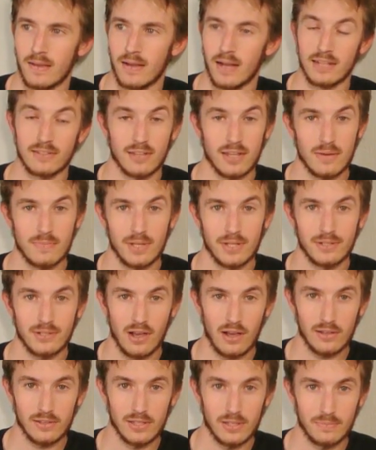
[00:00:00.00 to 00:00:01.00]
That's got to be a
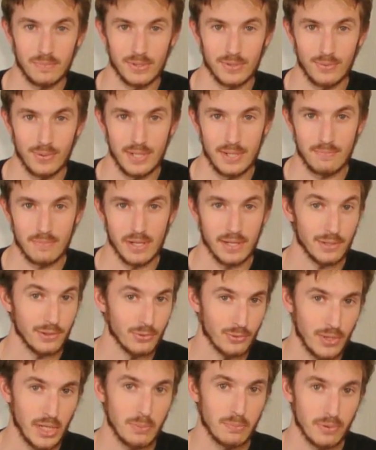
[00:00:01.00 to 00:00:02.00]
toss-up between my
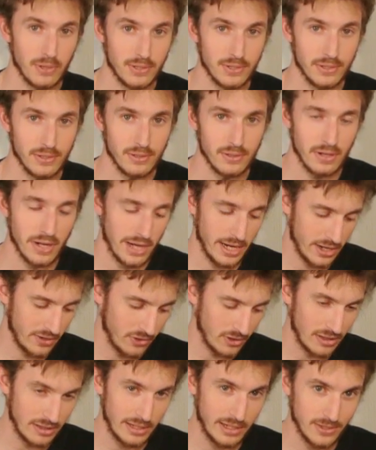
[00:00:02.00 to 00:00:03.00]
3D printer
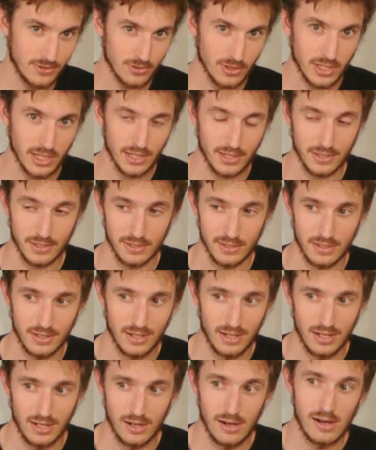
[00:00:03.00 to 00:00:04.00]
and the laser cutter.
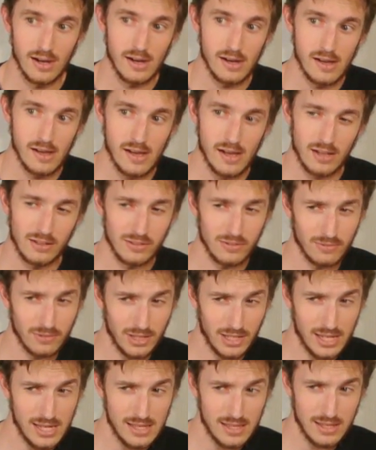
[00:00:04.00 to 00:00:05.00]
As of
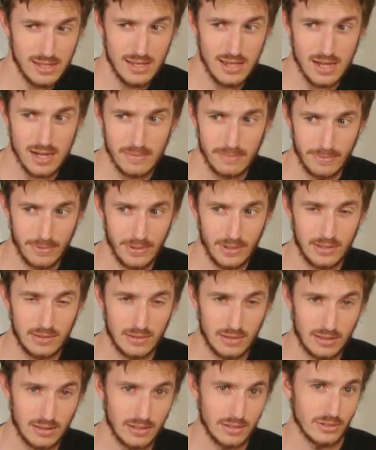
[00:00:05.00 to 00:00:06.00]
lately, I'm
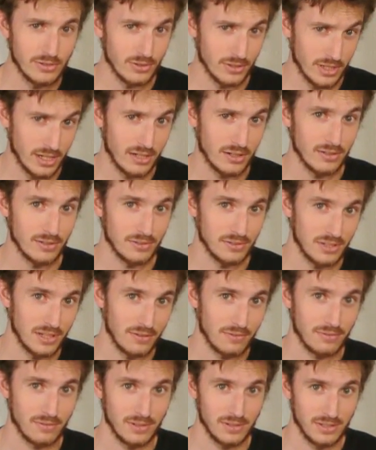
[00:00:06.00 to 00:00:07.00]
thinking the laser cutter is
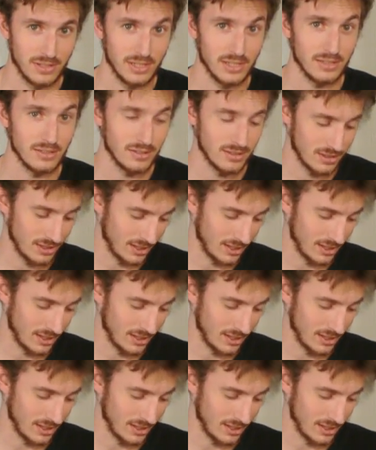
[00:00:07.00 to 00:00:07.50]
definitely the,